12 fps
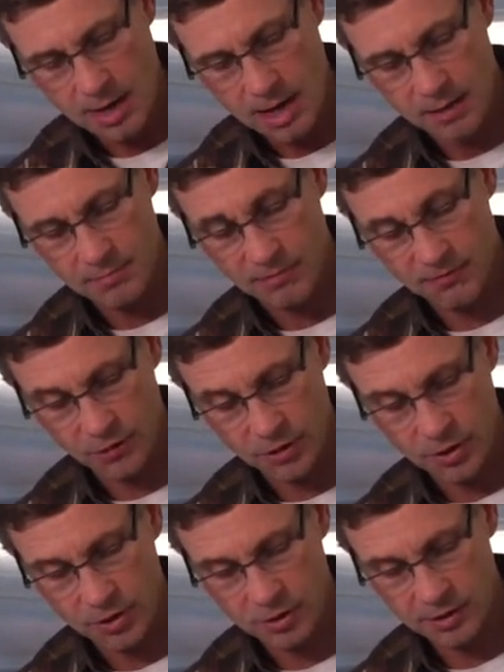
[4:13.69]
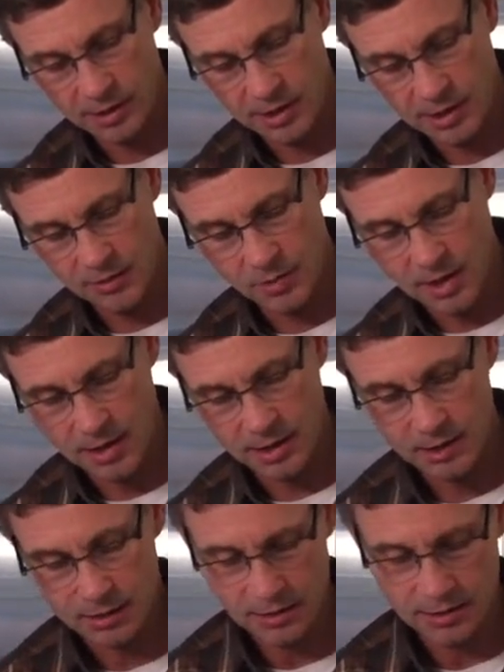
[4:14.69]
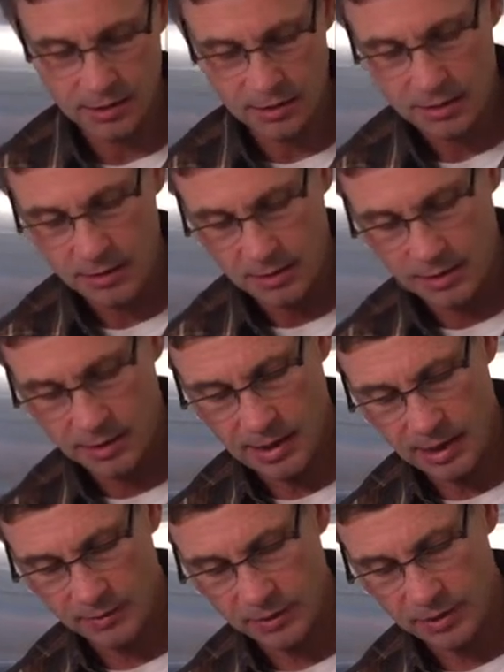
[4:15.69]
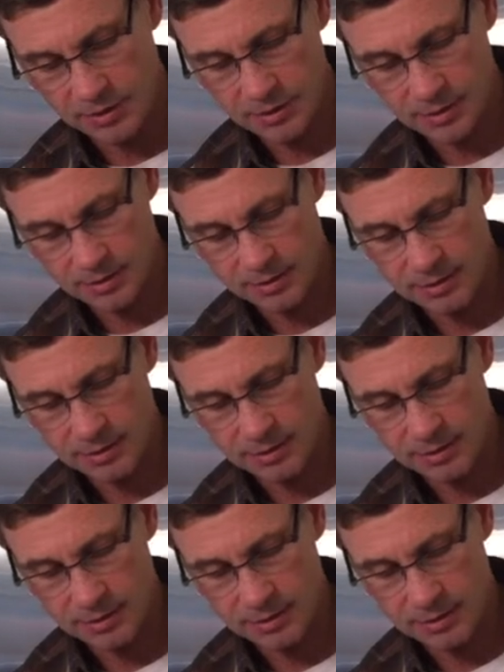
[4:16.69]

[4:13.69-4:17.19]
And before you cook the quinoa, you gotta rinse it.